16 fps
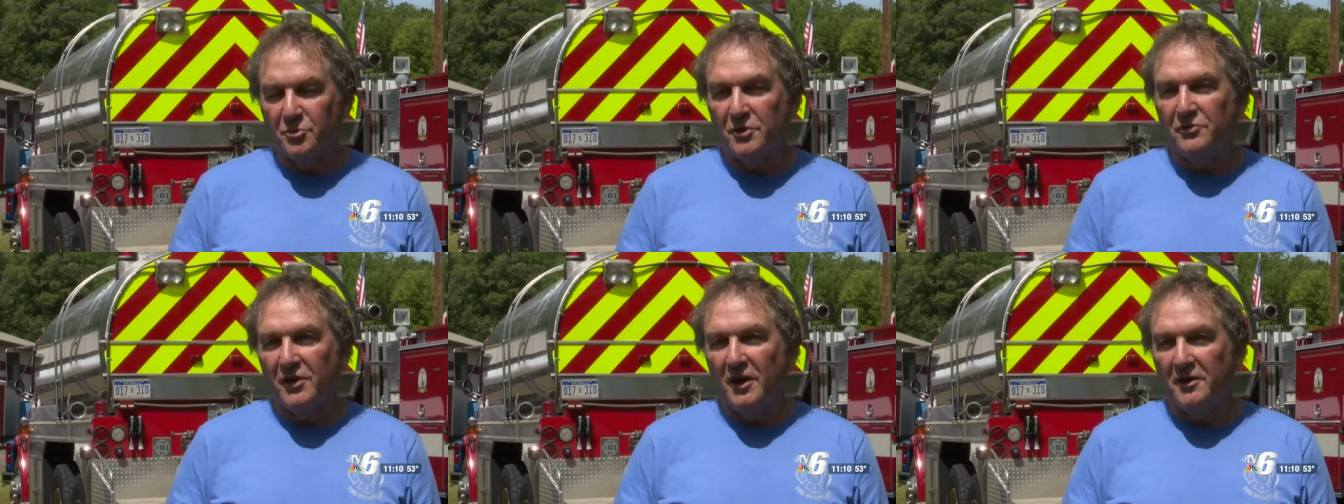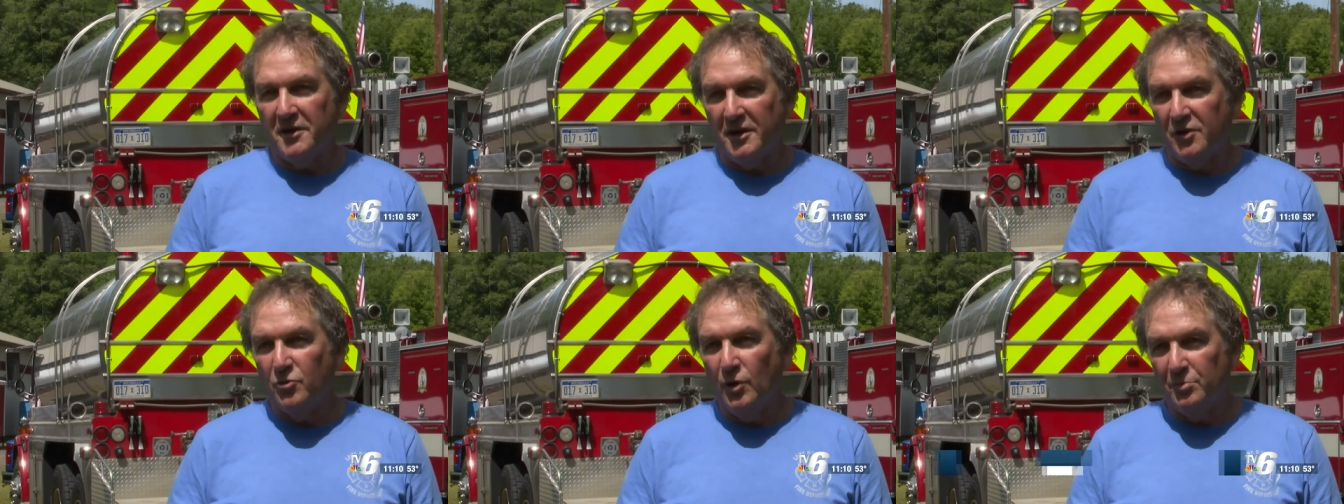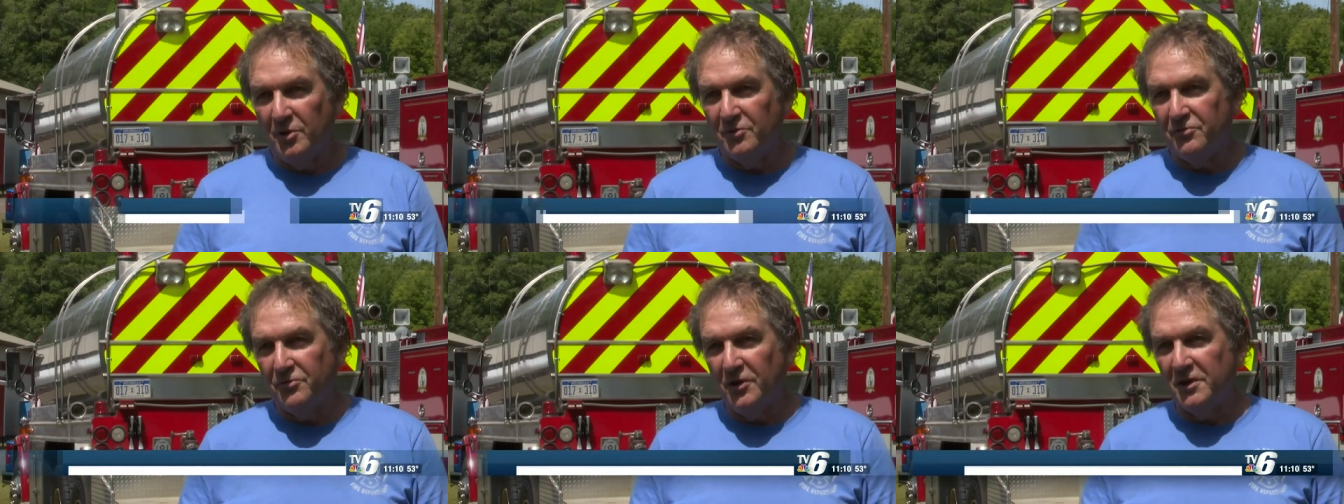We've got an
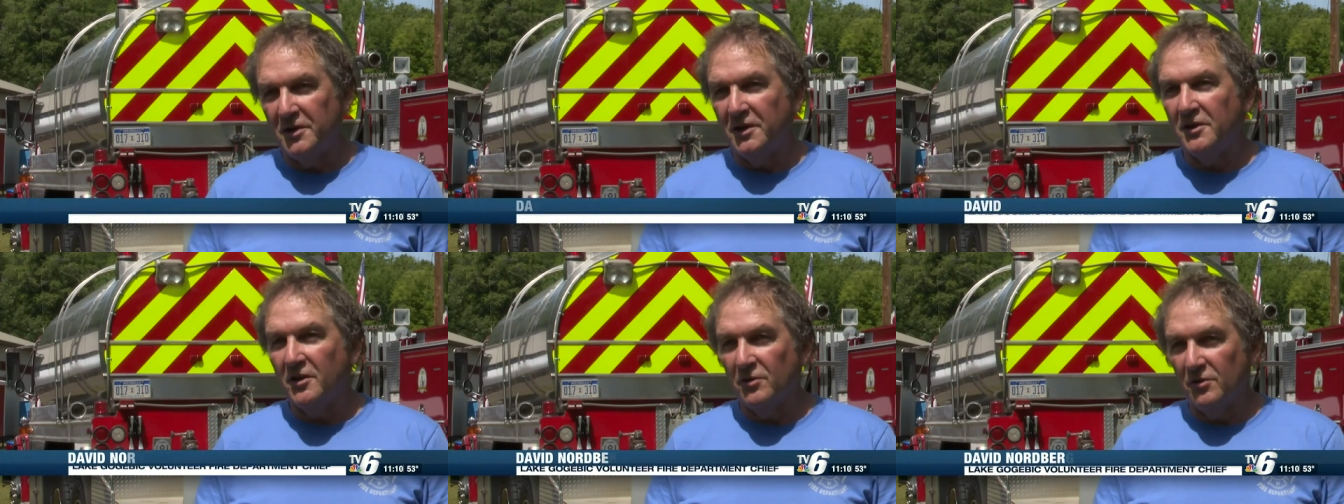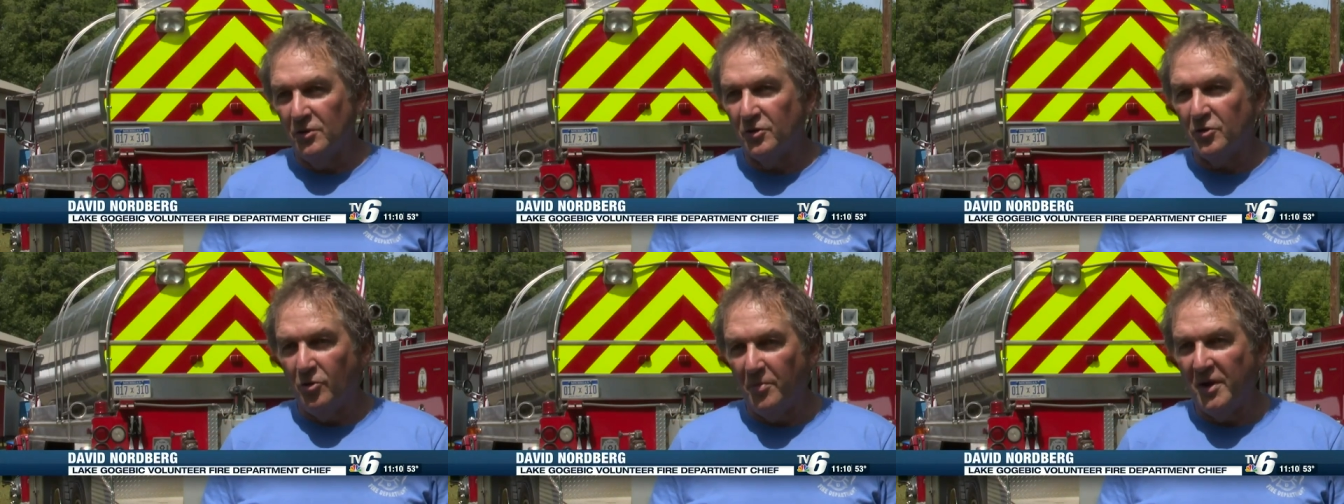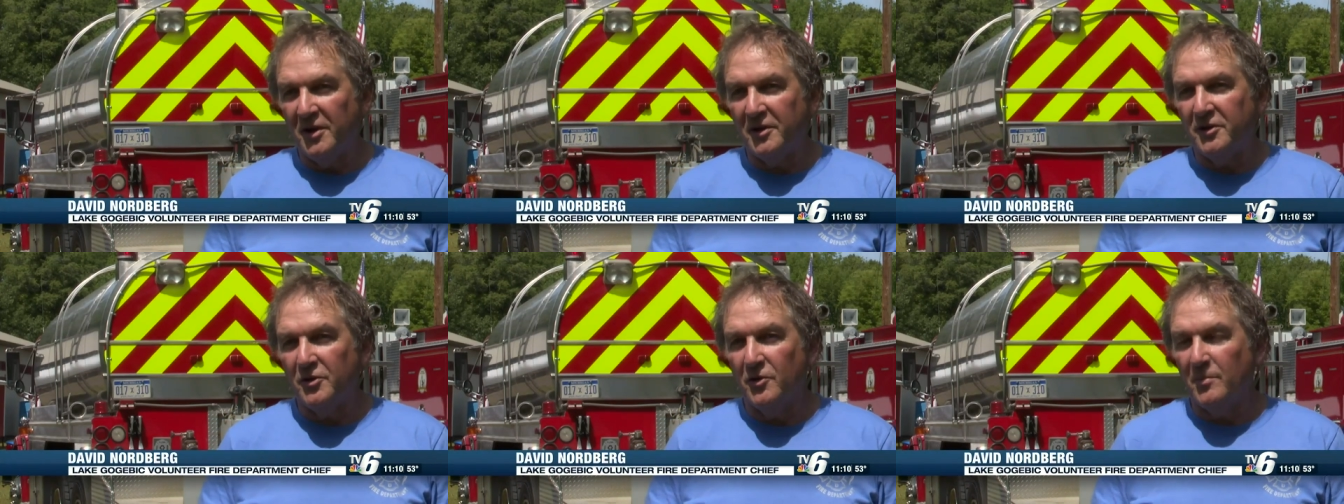equipment fund at our local
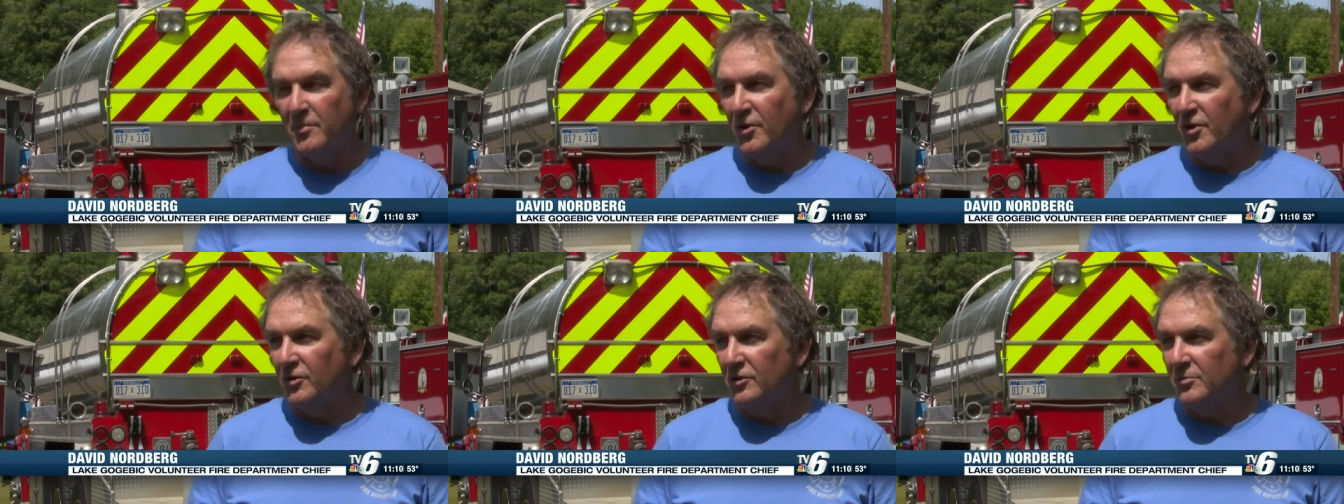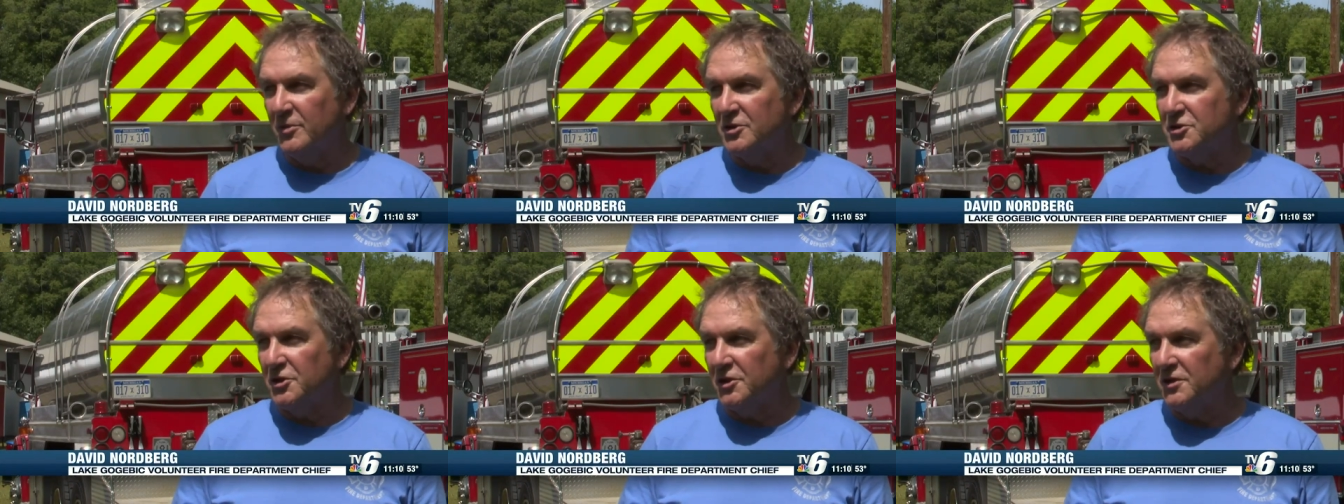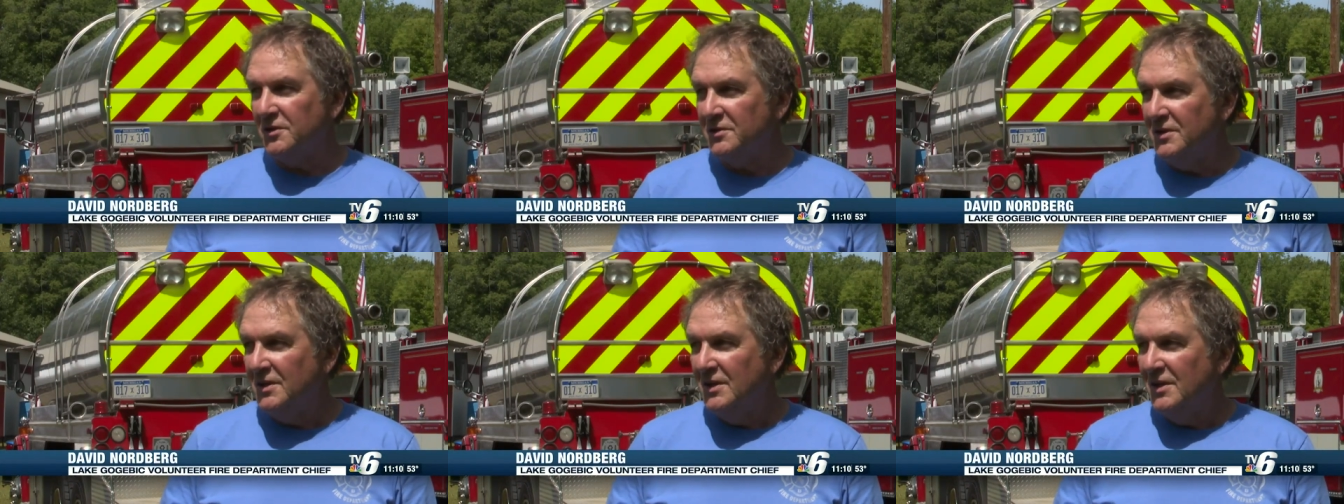bank here in Bergland, Michigan,